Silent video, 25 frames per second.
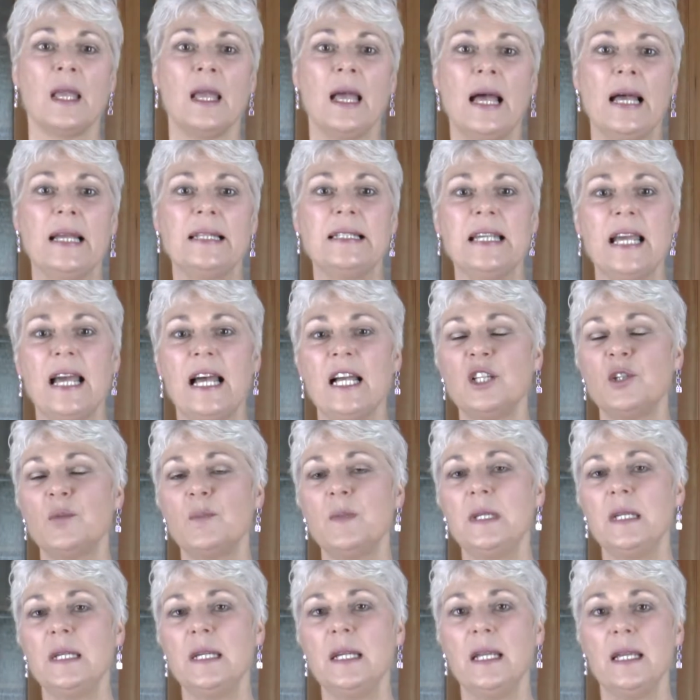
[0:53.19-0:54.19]

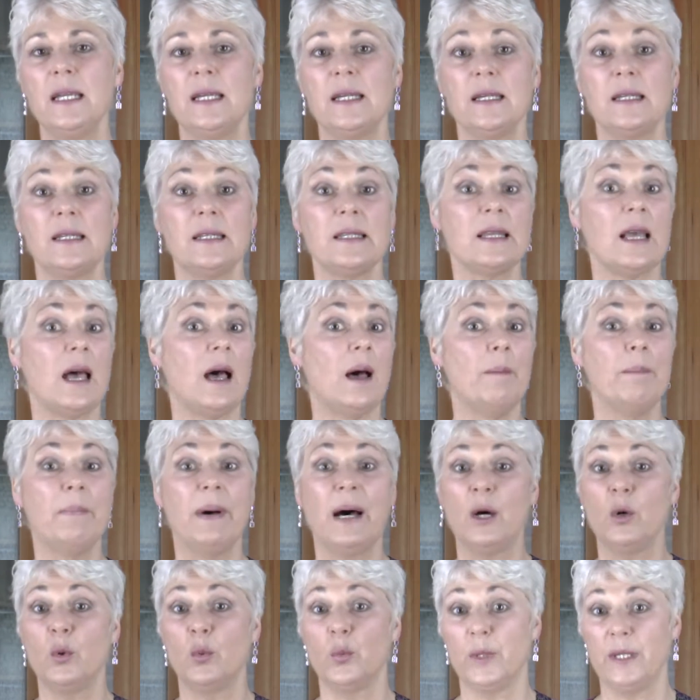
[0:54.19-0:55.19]
Attachment is
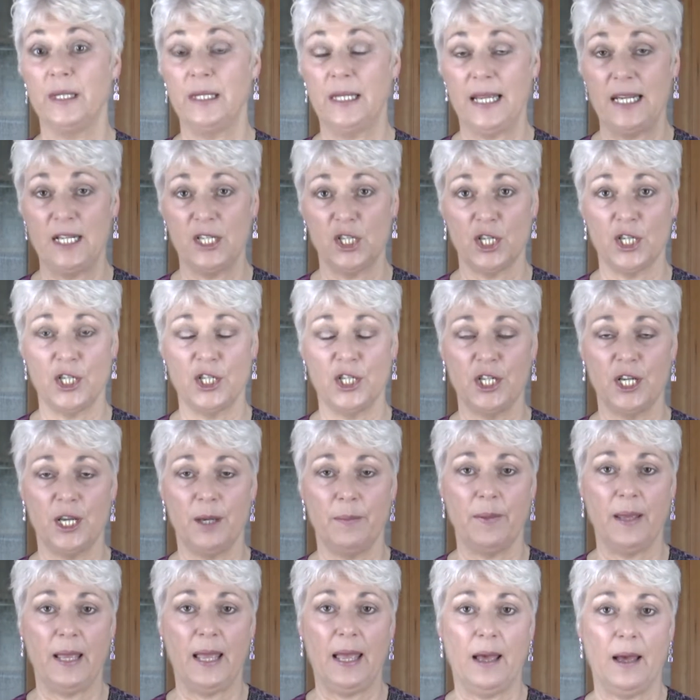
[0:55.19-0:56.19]
about
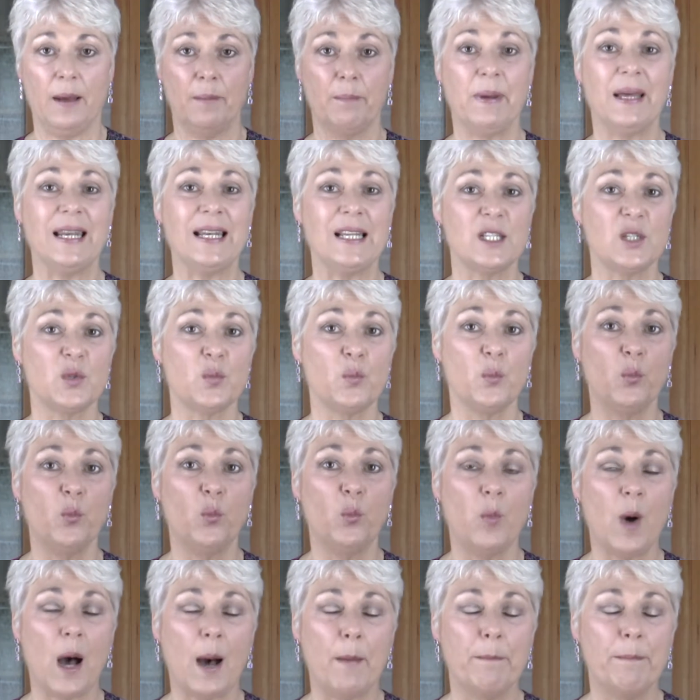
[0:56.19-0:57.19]
relationship, but it's
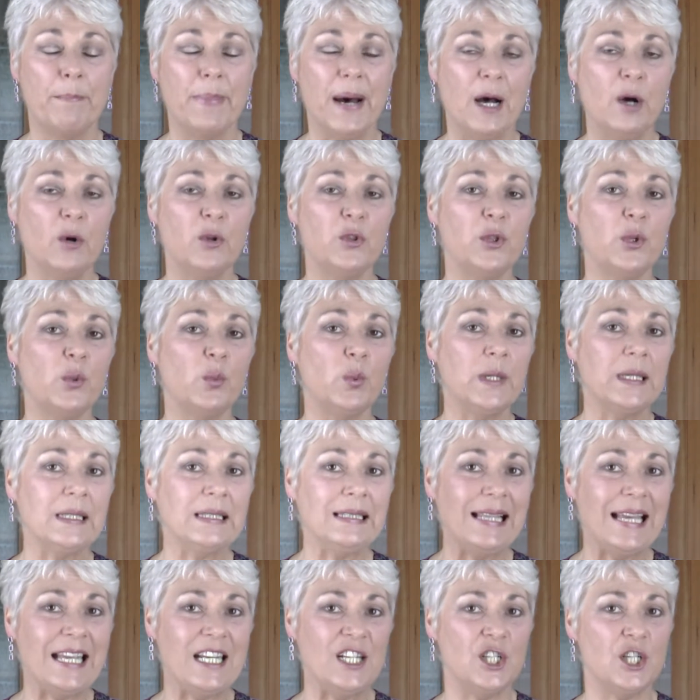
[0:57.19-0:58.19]
about the
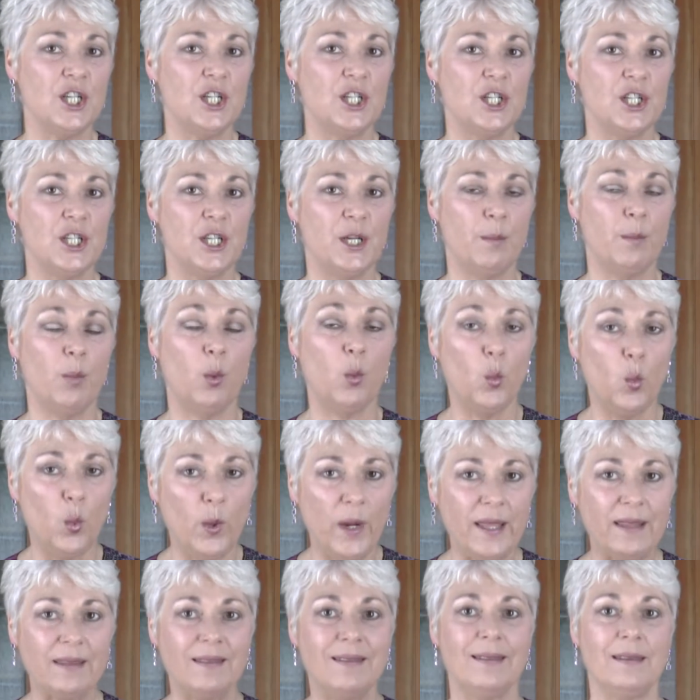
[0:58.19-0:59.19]
relationship
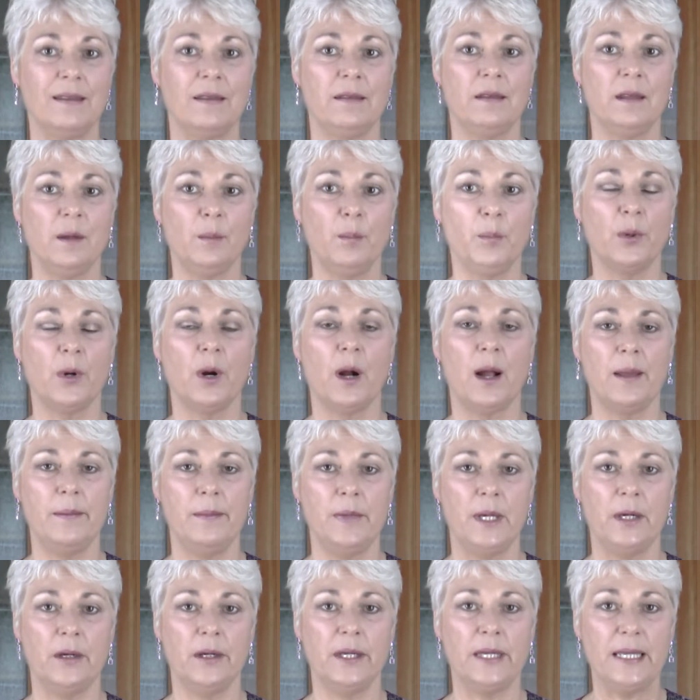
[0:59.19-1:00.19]
with the
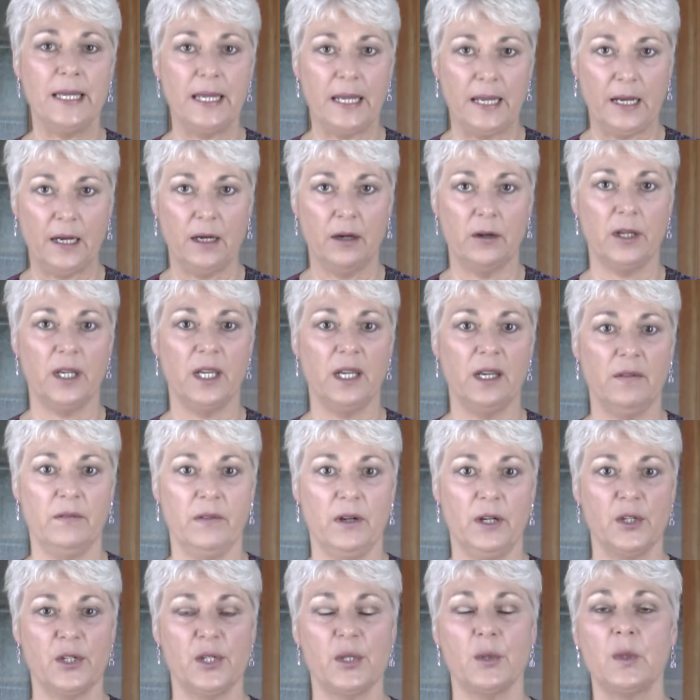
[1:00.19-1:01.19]
primary
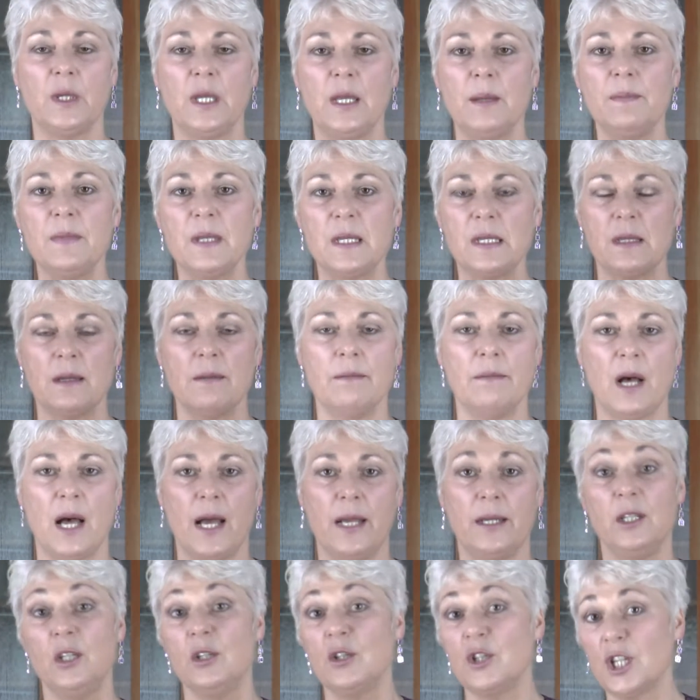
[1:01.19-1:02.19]
caregiver. So keep this in
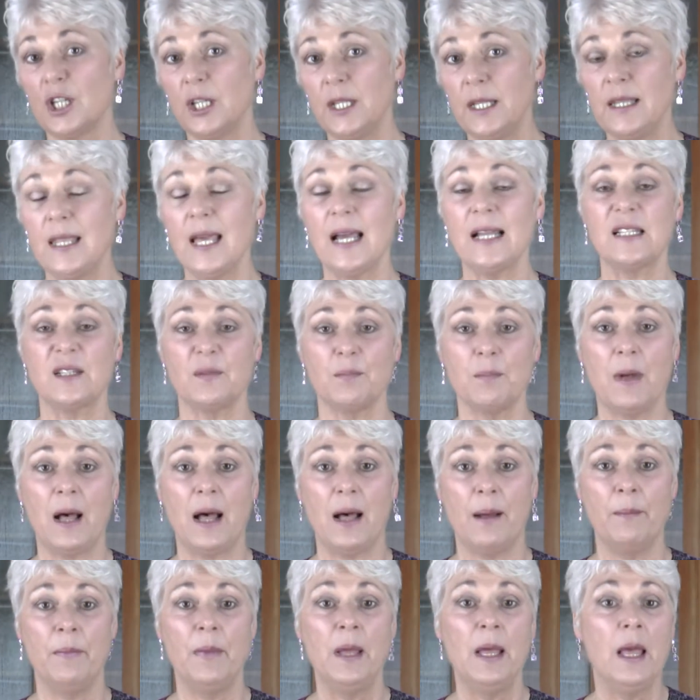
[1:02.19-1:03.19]
mind. Usually that's
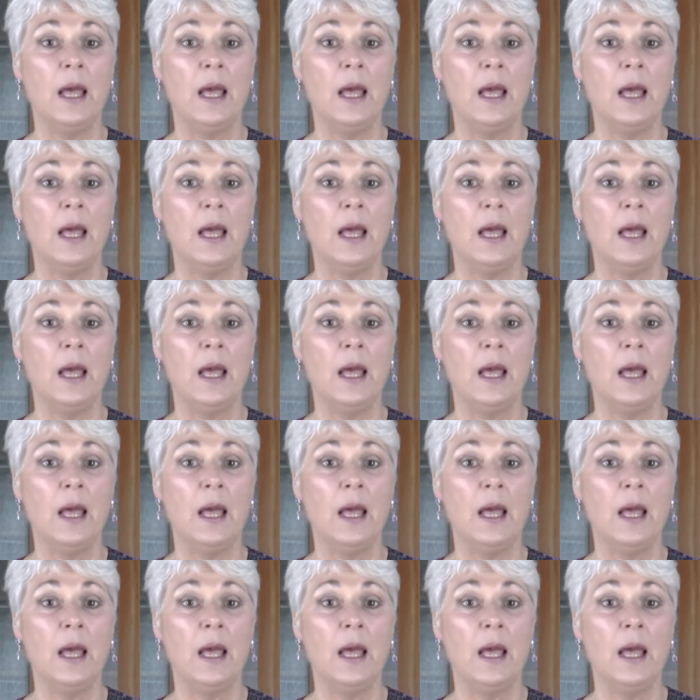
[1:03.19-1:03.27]
mom,